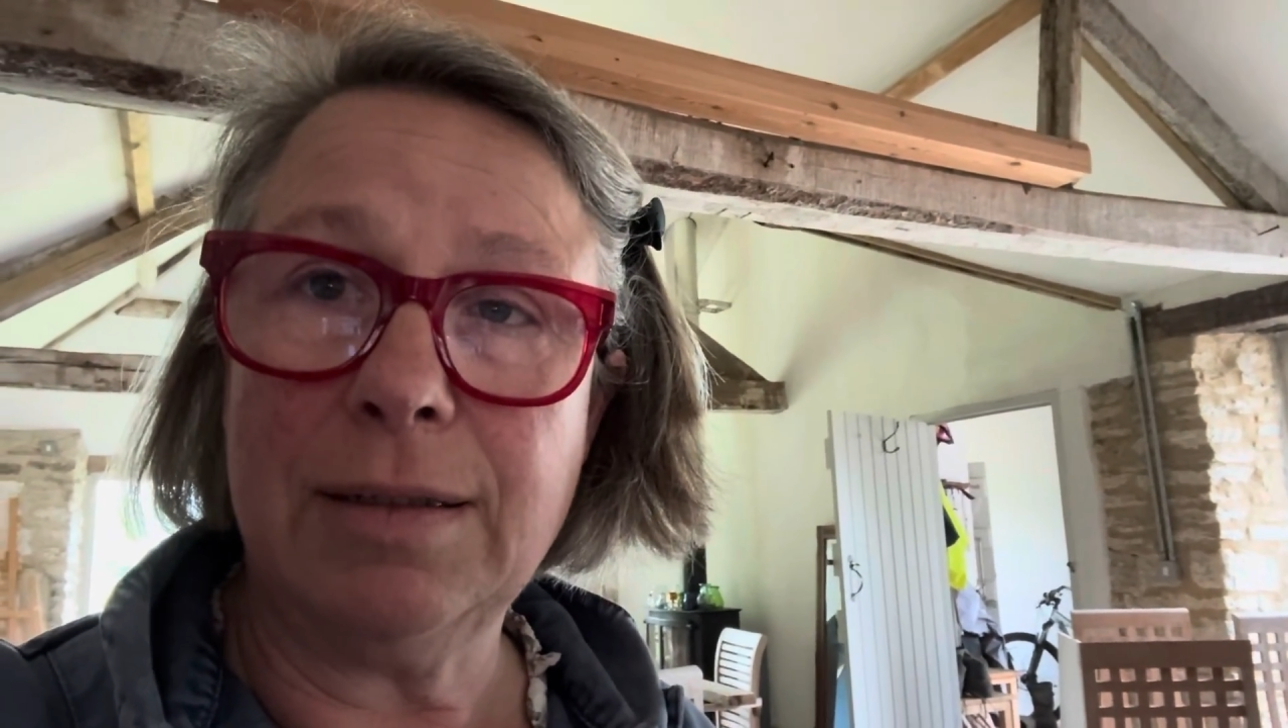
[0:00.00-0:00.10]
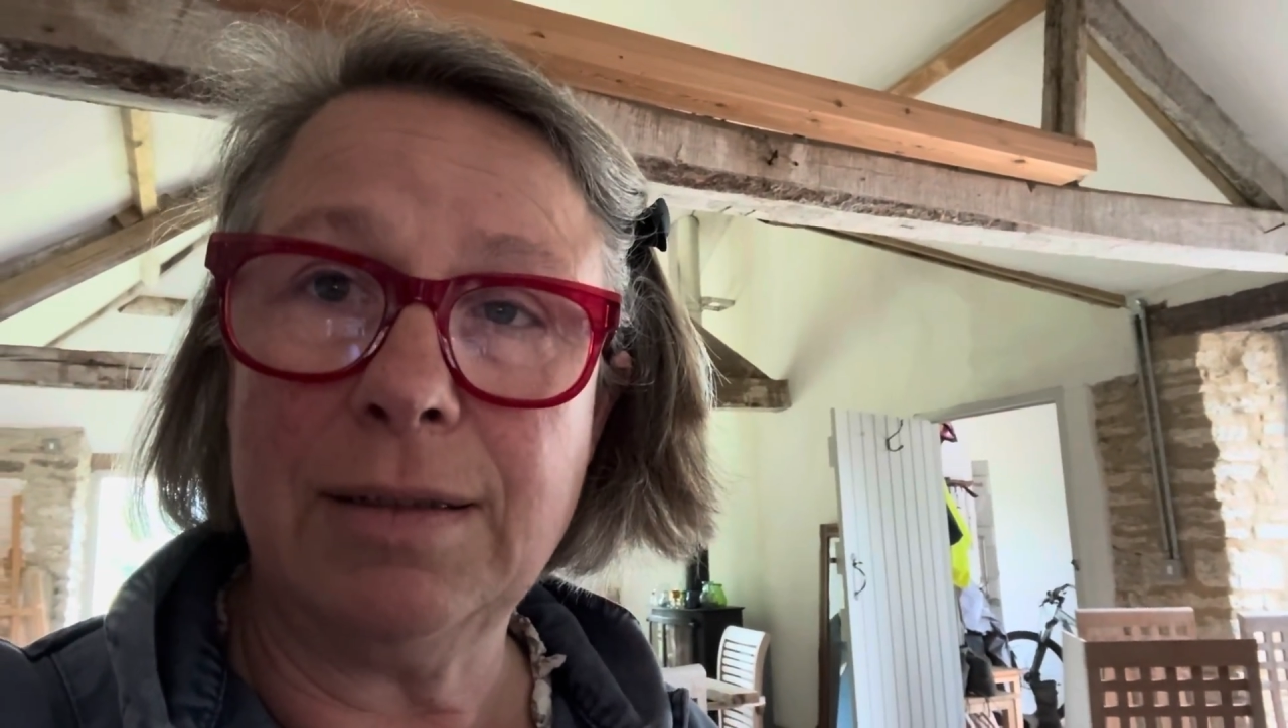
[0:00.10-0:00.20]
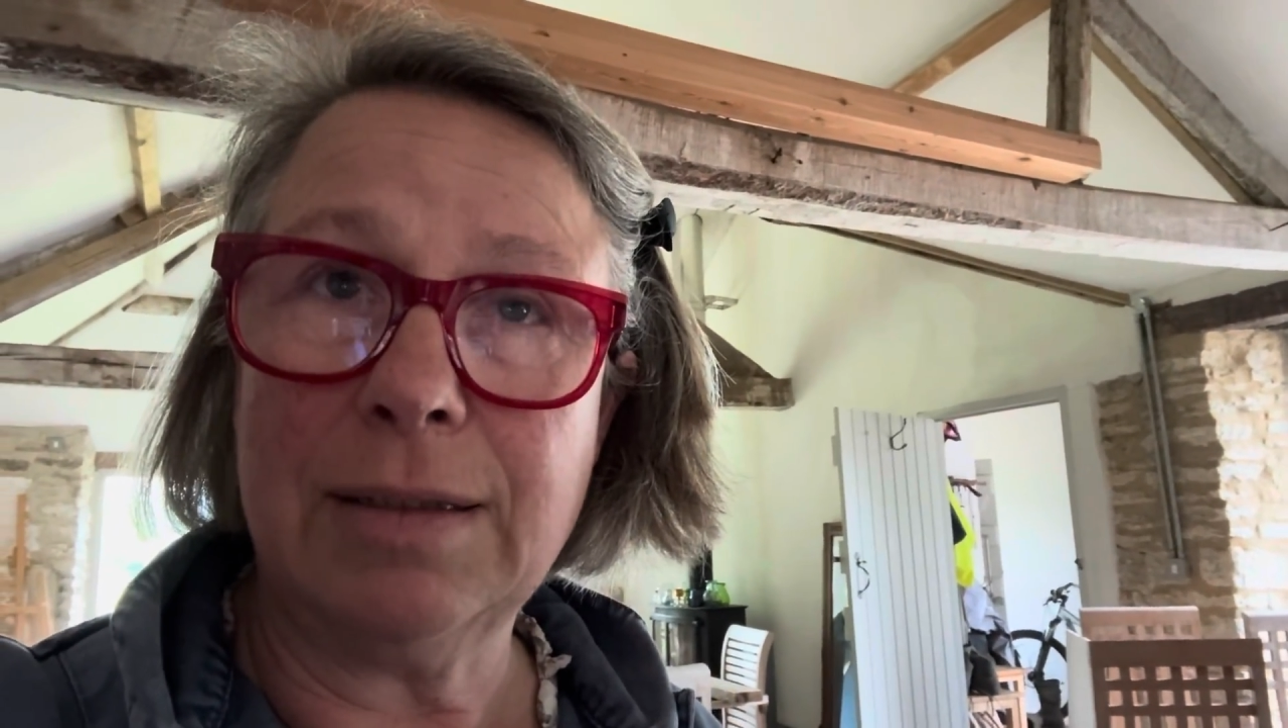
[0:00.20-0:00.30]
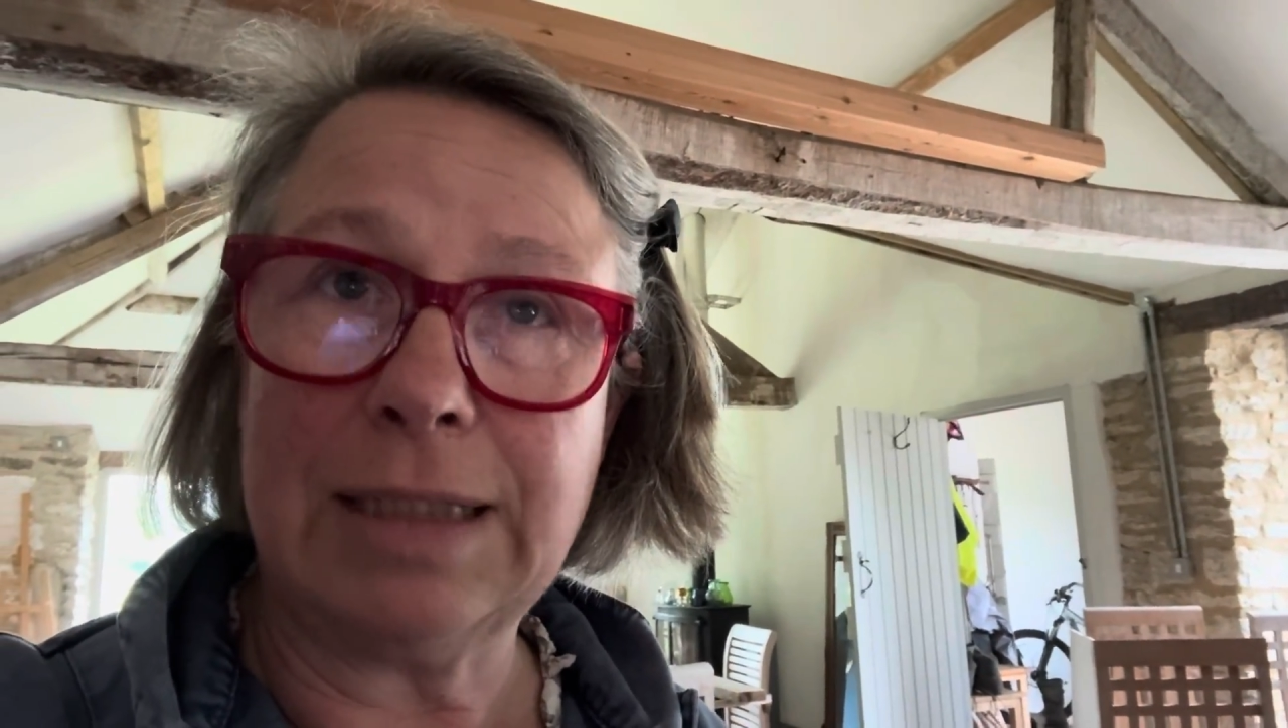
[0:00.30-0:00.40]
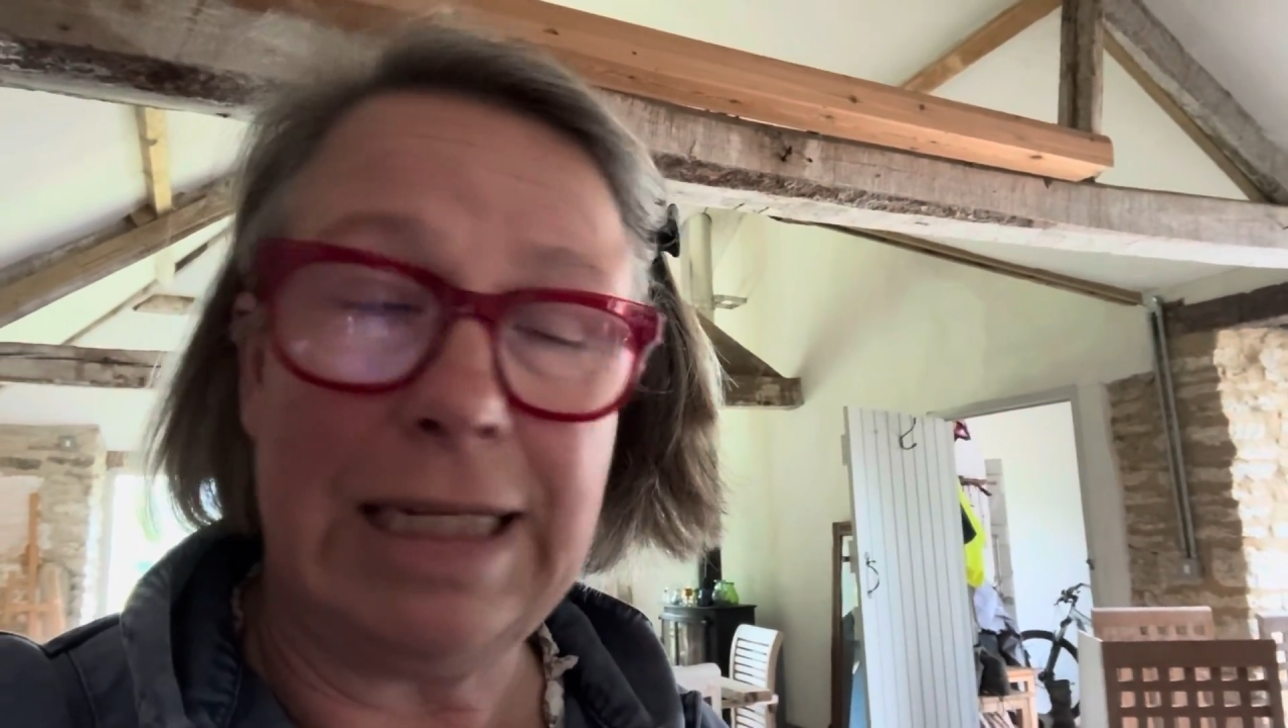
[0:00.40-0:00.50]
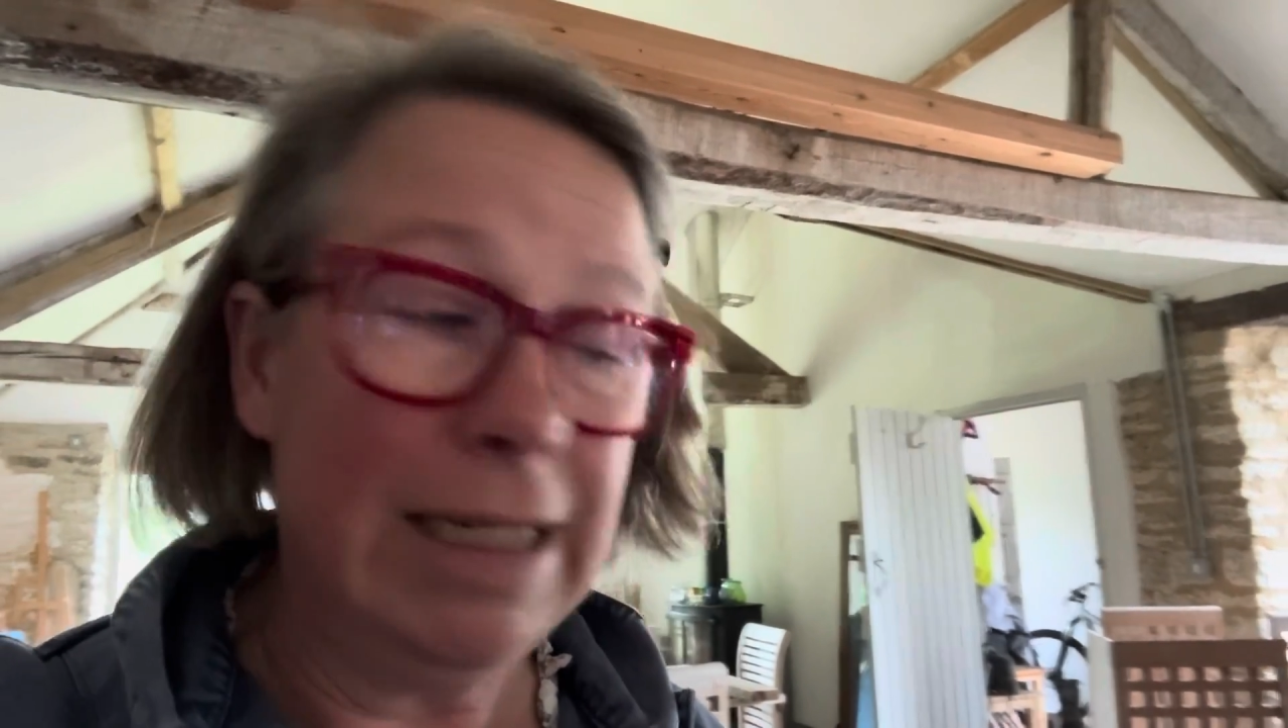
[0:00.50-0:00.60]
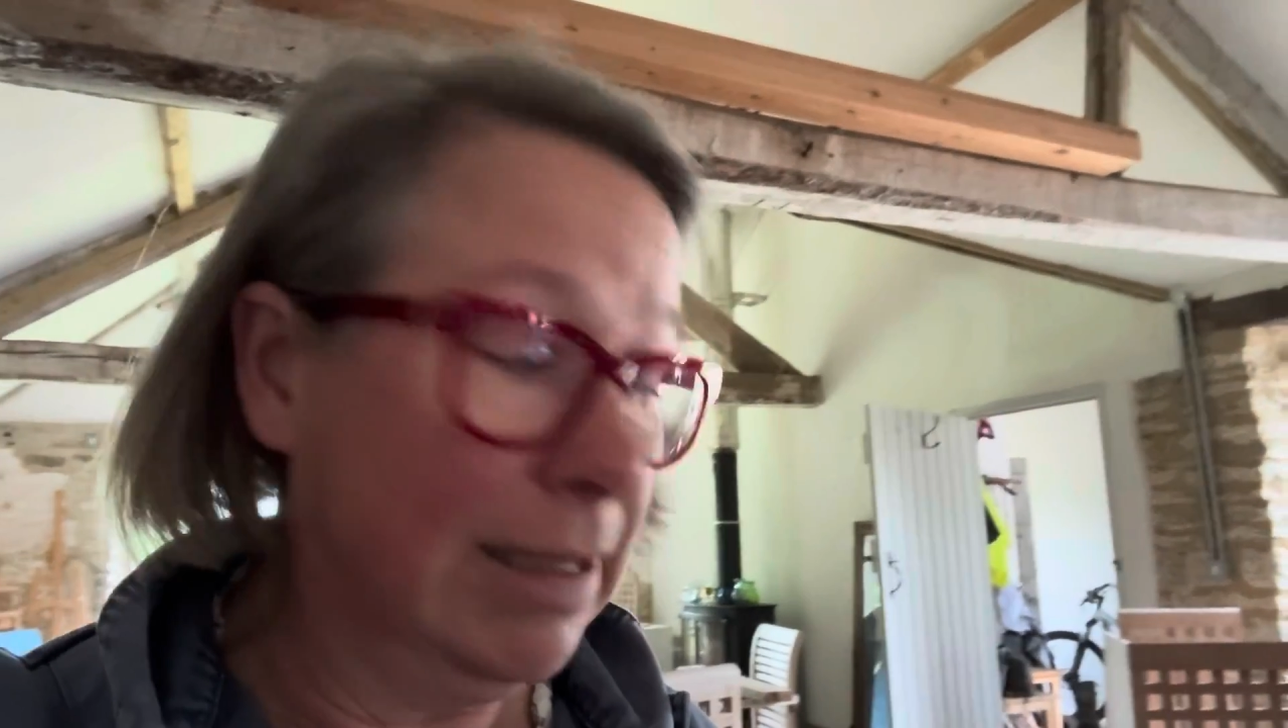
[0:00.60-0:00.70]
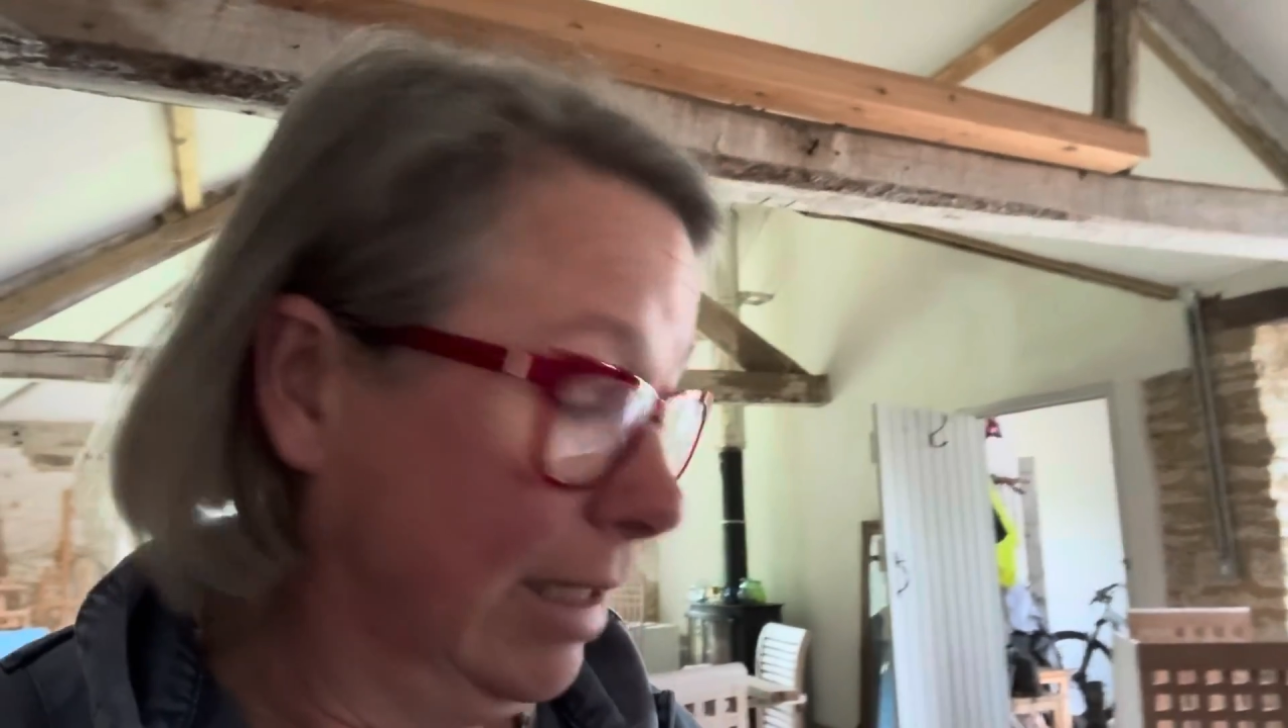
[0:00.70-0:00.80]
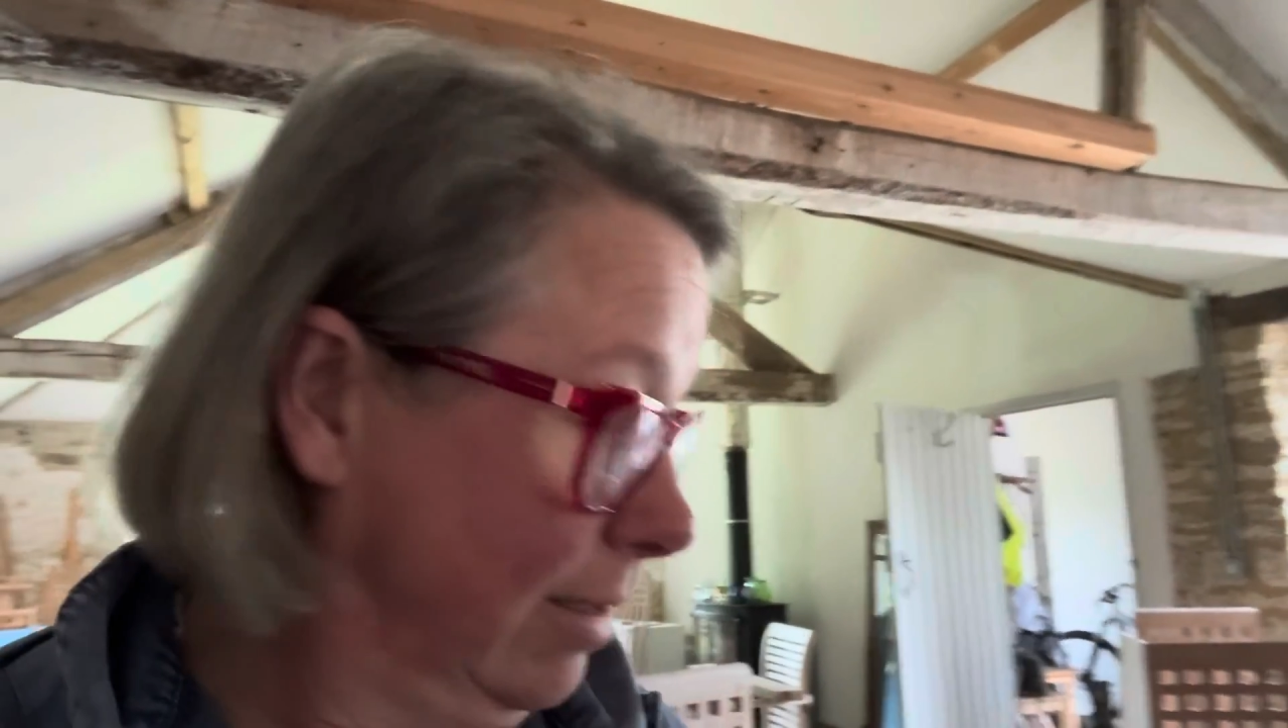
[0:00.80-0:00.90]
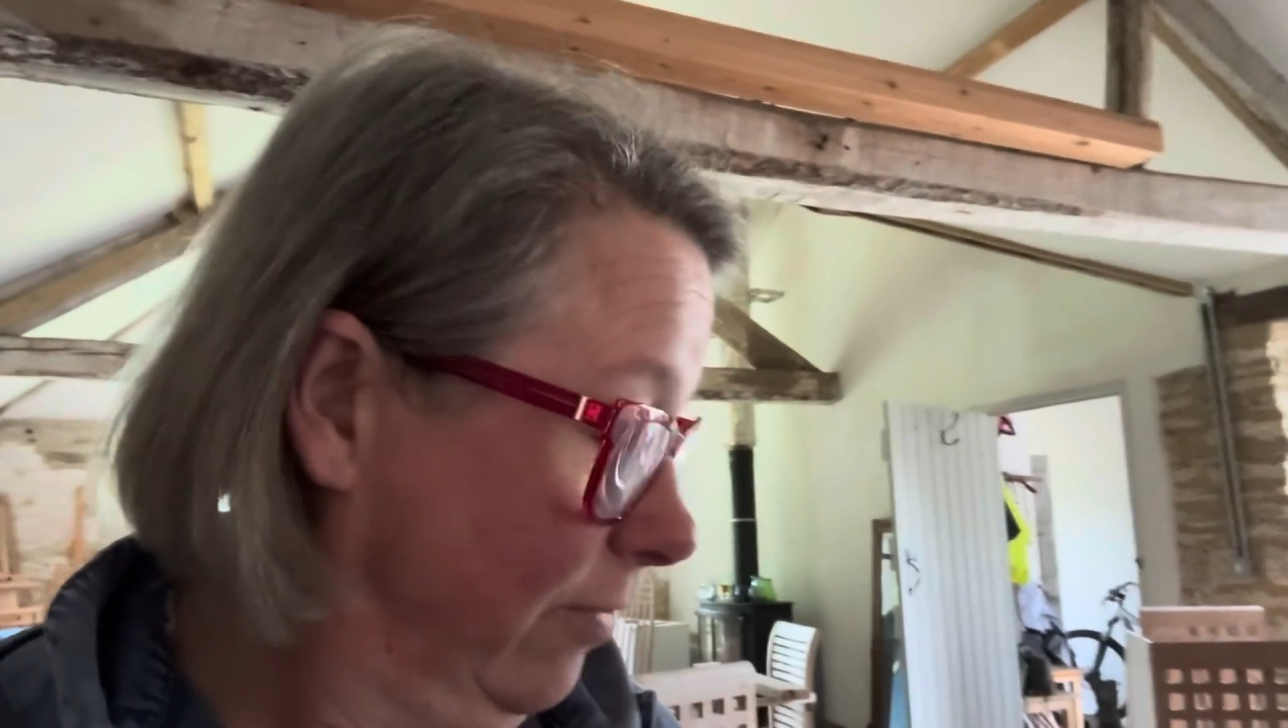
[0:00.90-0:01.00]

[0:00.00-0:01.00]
these little